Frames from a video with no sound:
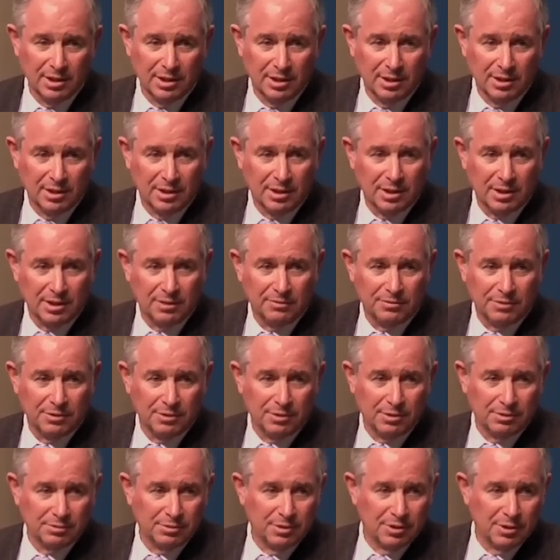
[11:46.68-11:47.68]
And if you
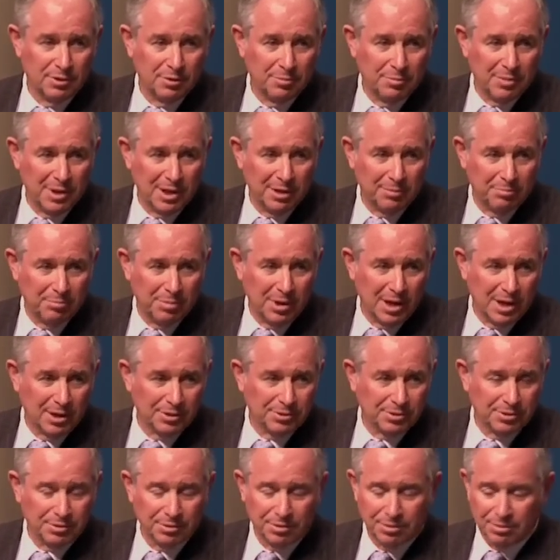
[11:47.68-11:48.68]
don't know about
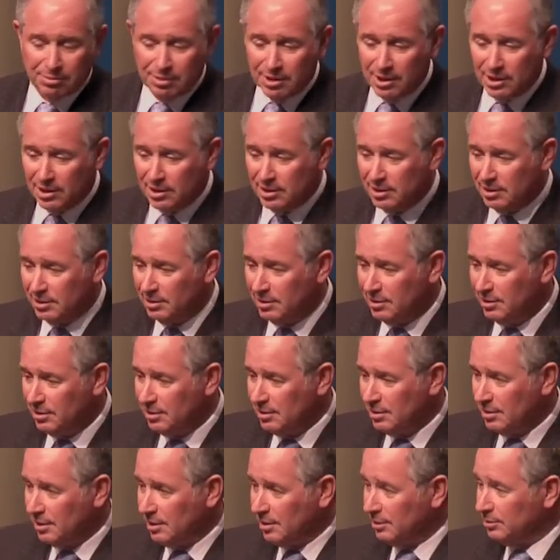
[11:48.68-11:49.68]
Basel III,
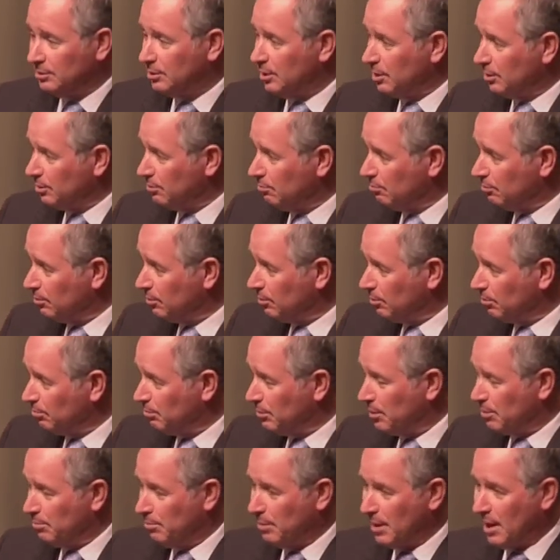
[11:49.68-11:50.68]
I'll tell you a little
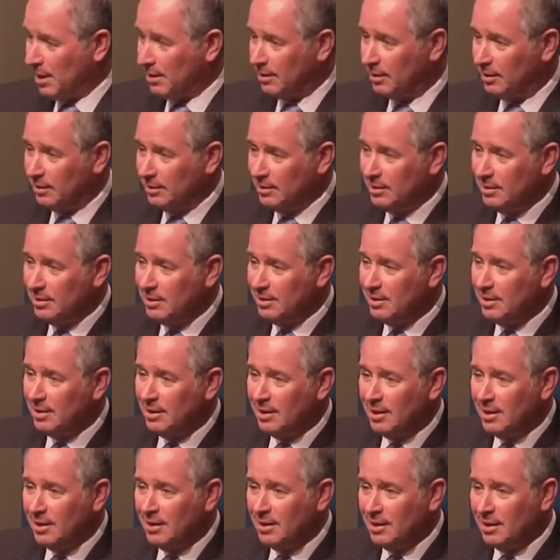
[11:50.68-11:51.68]
bit about it.
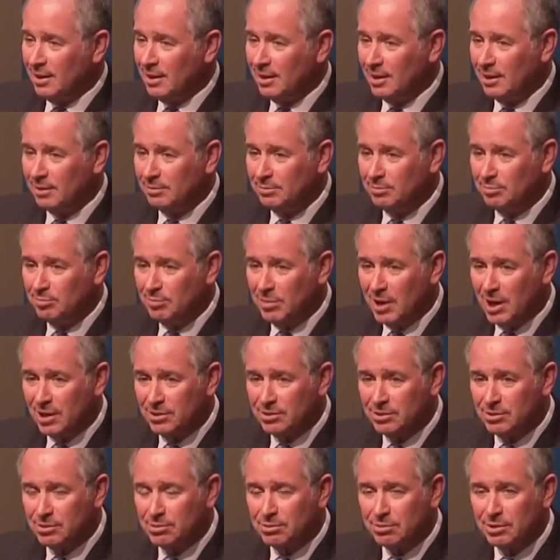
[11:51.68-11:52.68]
Uh,
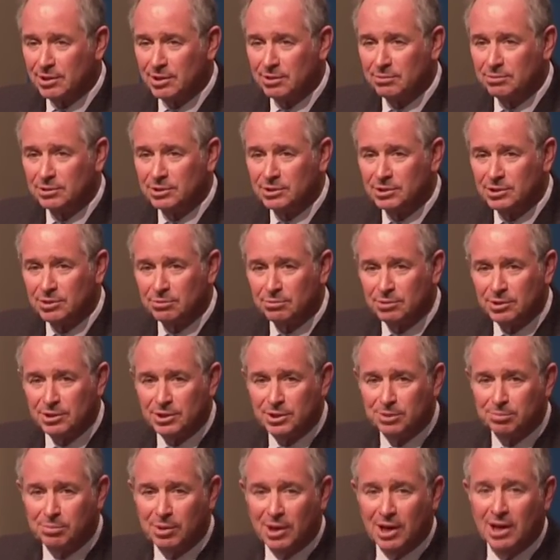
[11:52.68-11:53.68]
Basel III was the
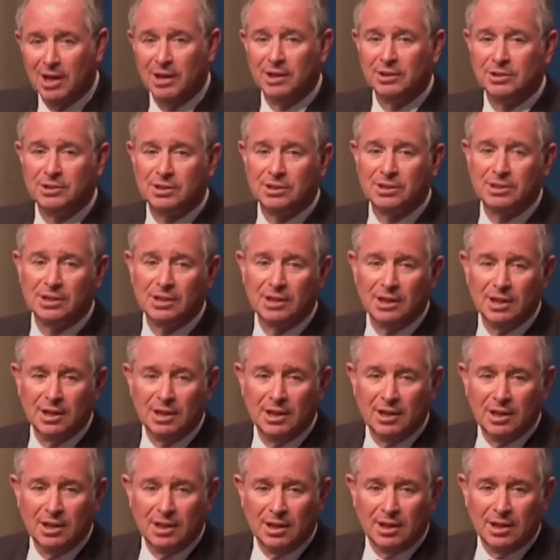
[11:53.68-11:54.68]
response
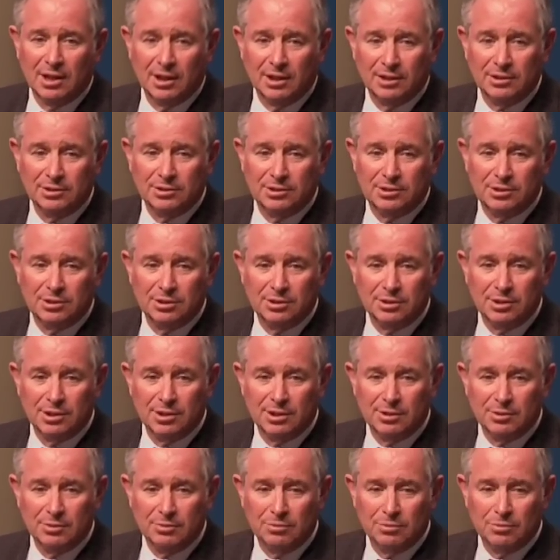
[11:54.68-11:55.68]
uh, to
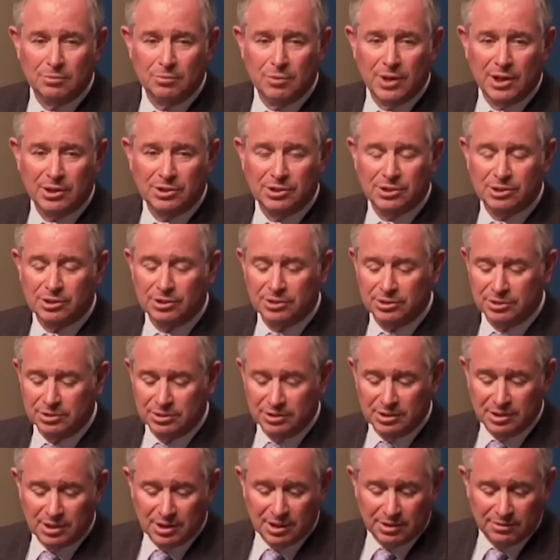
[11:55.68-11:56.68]
the Western
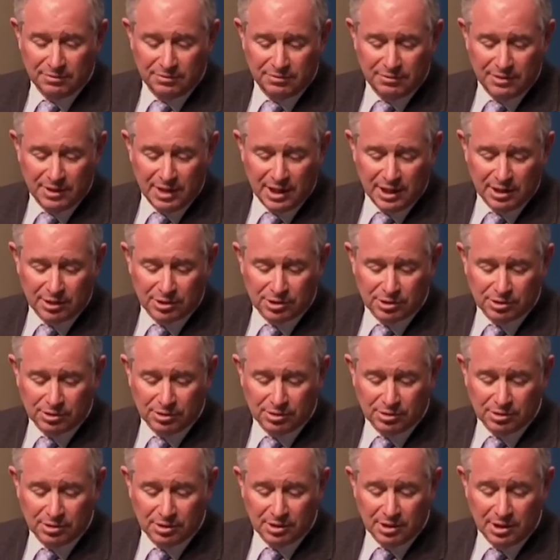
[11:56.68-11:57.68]
uh,
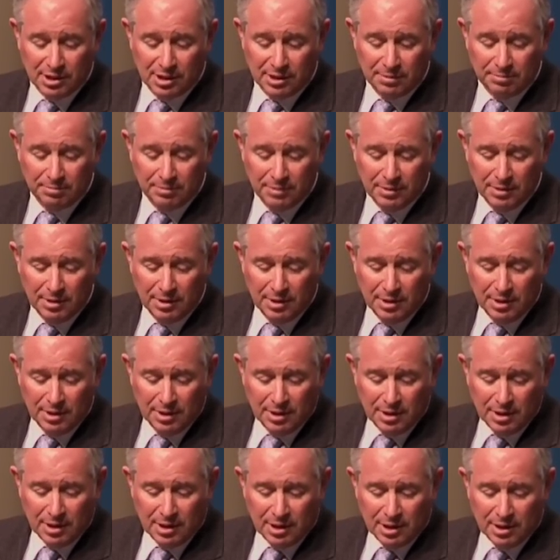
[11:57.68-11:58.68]
financial
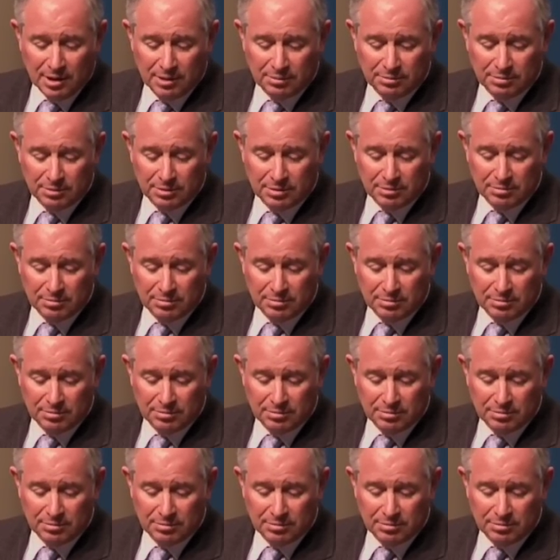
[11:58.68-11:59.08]
uh,